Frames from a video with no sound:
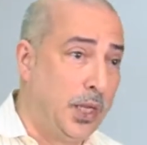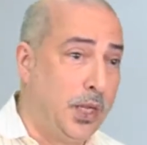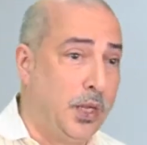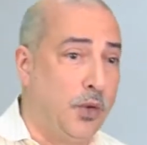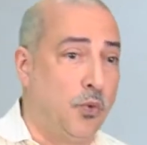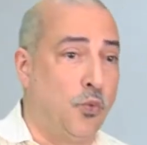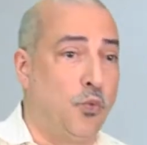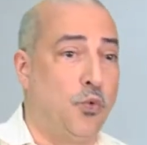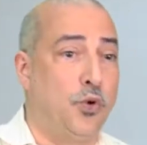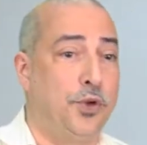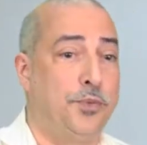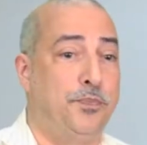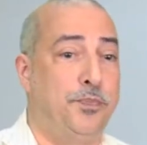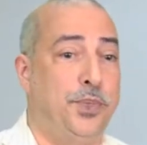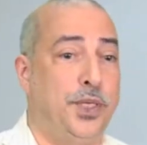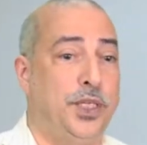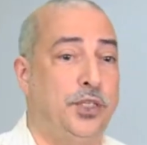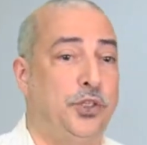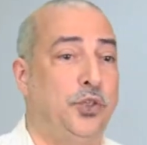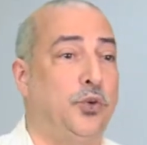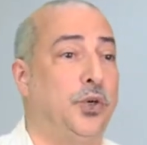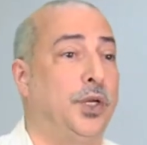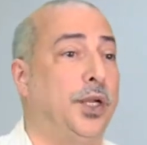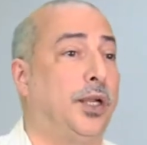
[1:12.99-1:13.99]
would be
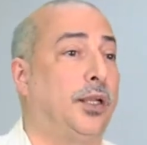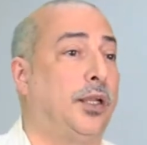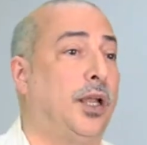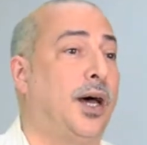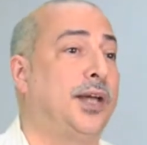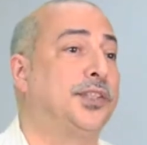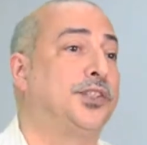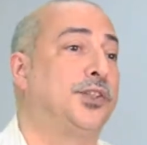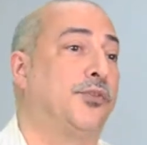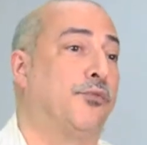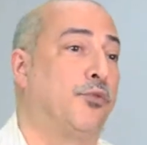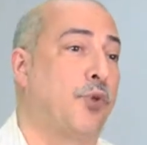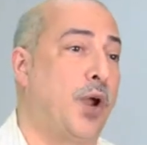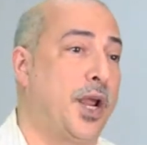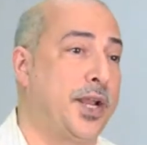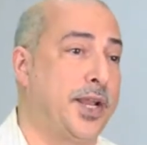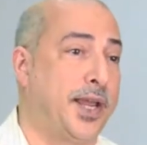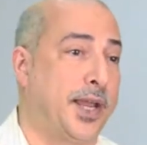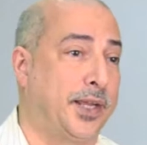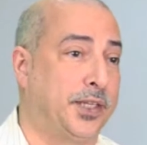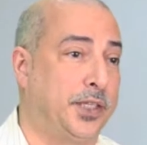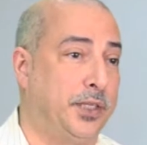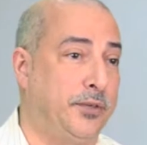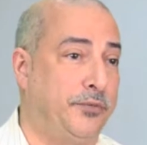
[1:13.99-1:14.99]
doing lots of write
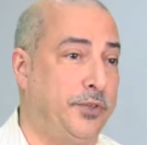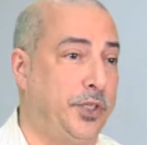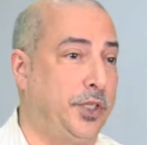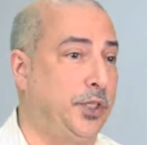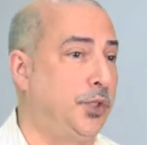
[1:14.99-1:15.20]
activity.